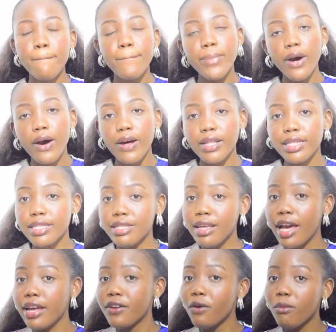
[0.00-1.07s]
But
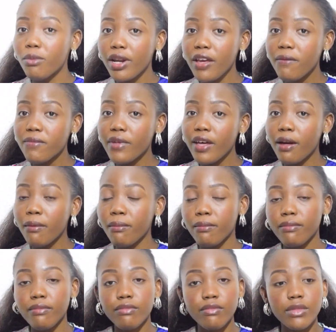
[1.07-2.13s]
I don't blame them.
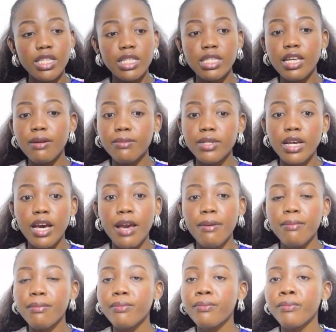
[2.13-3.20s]
At the same time,
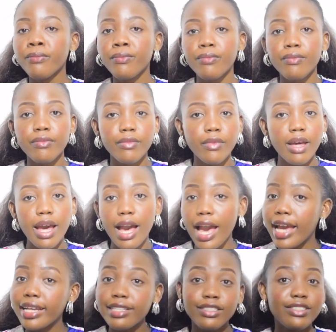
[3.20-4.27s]

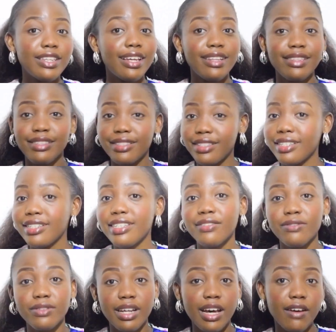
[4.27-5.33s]
I didn't
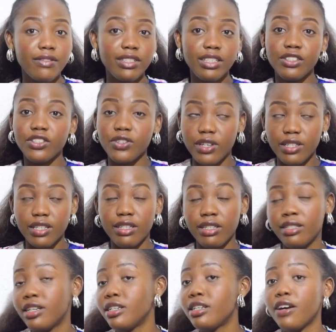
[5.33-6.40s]
even have the interest in it.
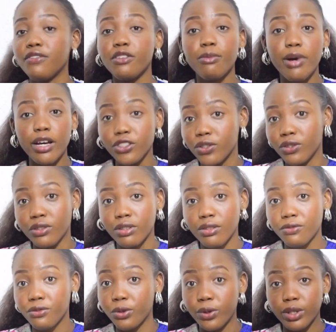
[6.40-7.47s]
I didn't have the passion
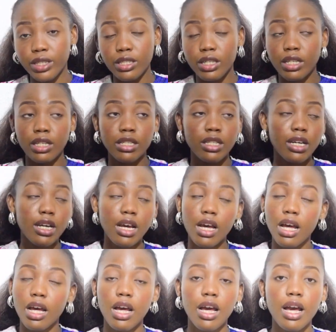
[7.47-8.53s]
for it, and
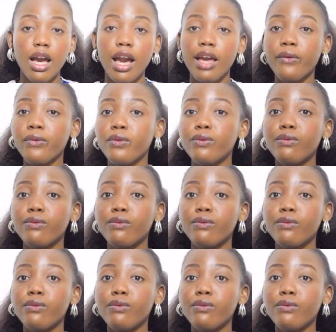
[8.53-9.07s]
I